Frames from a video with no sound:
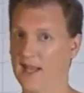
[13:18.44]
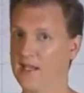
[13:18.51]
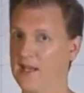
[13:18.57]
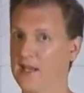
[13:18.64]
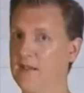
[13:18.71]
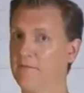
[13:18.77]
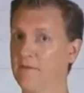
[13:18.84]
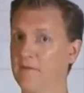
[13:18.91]
And
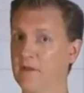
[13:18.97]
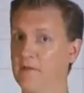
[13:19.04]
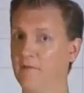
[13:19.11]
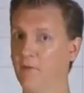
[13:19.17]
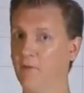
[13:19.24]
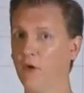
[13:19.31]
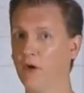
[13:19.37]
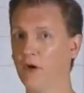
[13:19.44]
to get
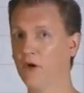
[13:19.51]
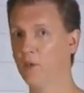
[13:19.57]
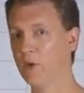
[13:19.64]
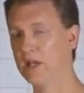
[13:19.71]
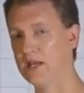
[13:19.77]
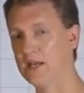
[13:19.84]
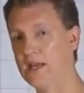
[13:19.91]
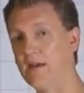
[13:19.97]
54,
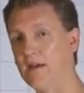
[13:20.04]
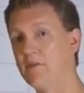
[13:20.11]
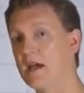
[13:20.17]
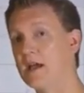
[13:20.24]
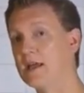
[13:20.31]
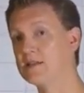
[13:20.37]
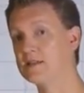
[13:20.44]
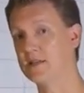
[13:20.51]
we need to have
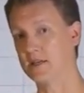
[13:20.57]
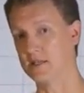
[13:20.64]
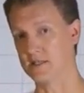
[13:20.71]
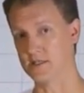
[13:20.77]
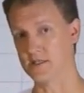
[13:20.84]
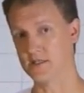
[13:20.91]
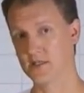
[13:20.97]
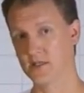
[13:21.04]
9
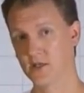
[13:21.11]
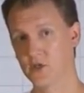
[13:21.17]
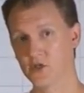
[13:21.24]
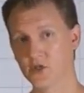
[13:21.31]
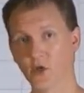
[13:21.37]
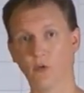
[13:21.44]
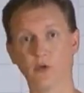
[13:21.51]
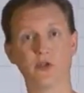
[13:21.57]
6s.
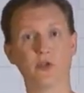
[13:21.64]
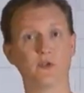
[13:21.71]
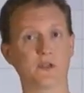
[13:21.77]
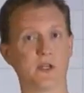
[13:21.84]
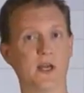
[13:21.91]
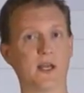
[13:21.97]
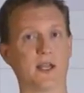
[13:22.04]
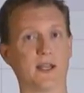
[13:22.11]
So we'll
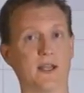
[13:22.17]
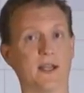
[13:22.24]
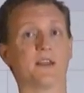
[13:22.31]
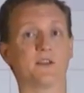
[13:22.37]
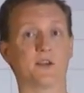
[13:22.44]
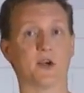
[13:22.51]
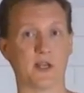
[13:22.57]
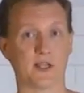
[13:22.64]
choose 9
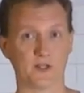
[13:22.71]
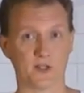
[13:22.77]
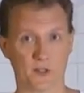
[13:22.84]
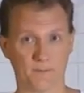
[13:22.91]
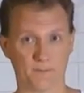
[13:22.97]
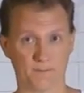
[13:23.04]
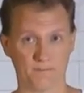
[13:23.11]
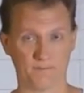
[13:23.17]
as our answer.